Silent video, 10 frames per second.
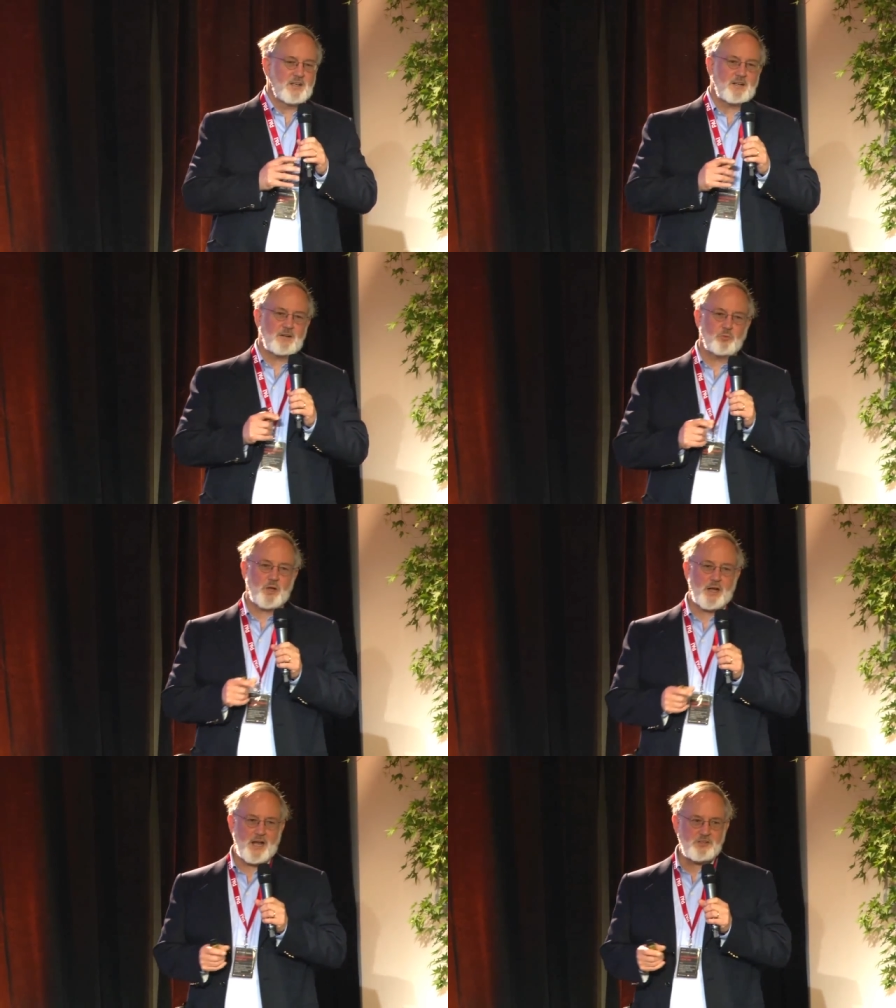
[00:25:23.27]
Uh,
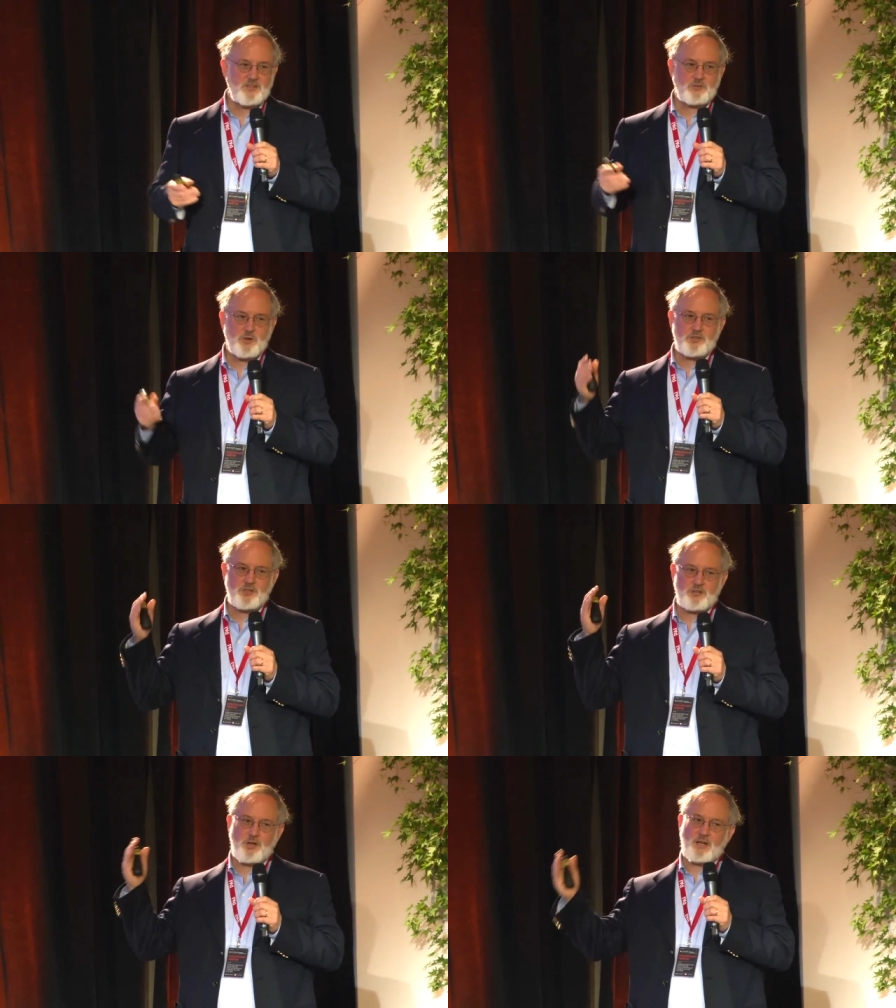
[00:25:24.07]
when I asked this
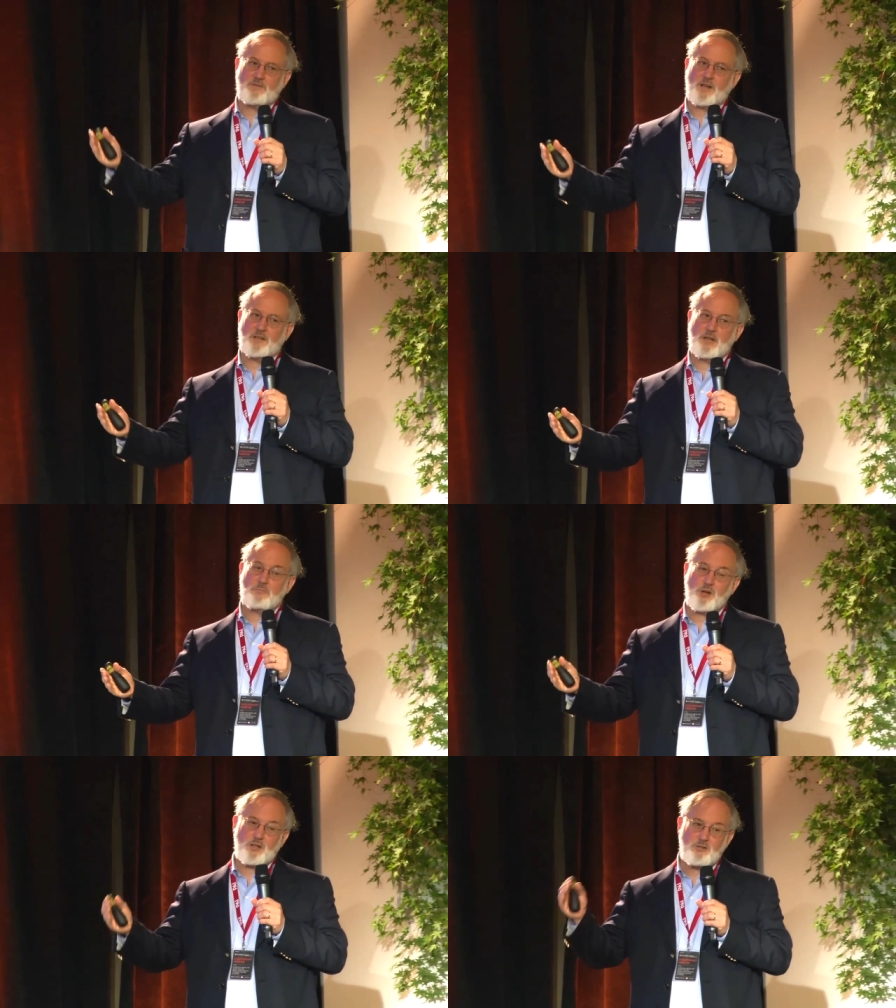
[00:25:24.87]
question and tried to find the
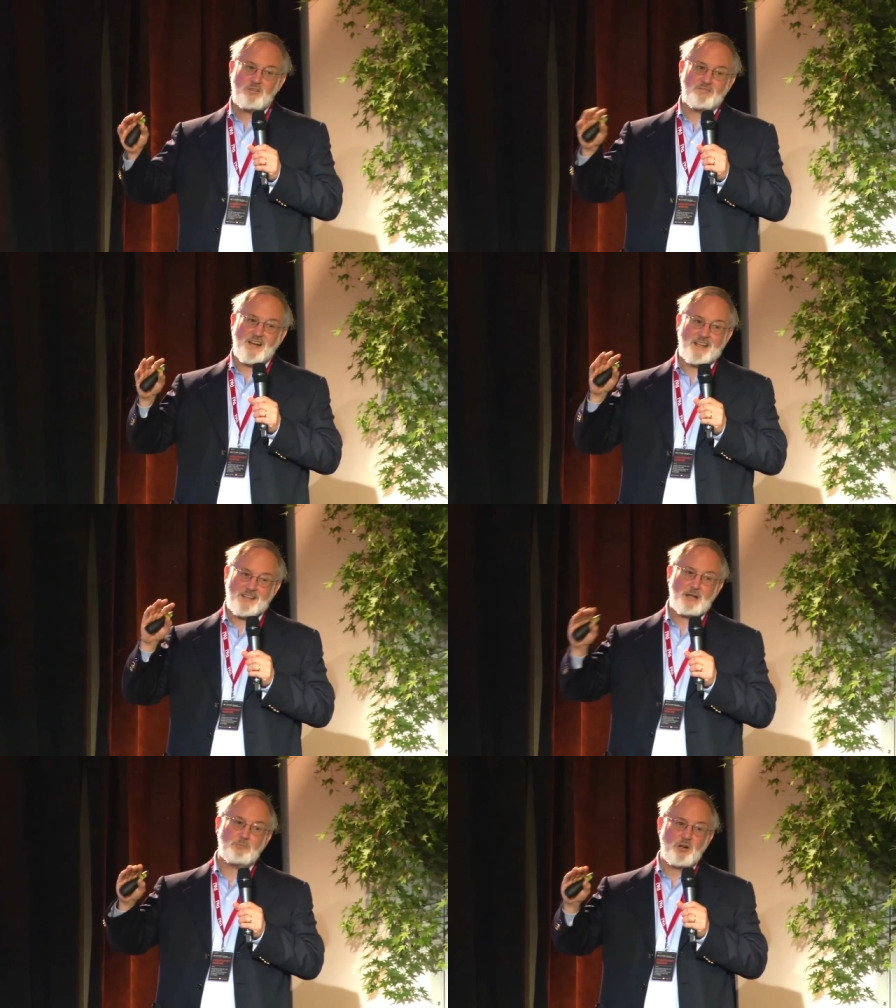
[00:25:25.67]
number, I couldn't
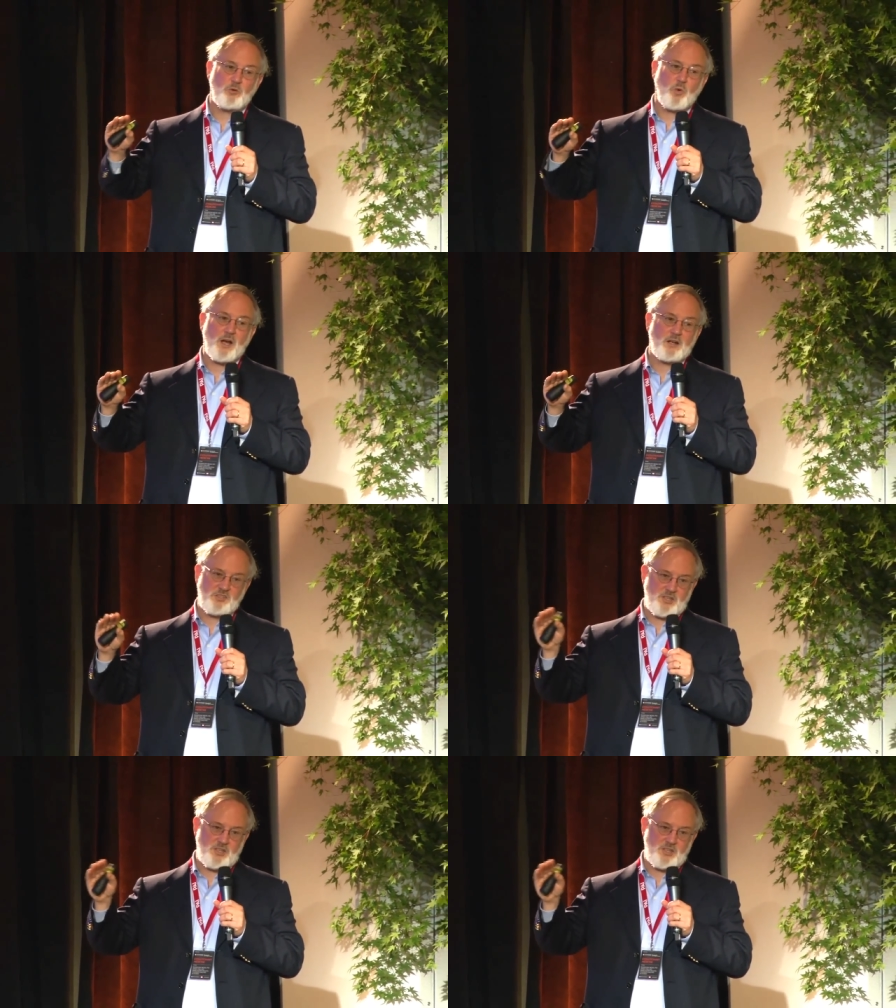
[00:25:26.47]
find the number I wanted.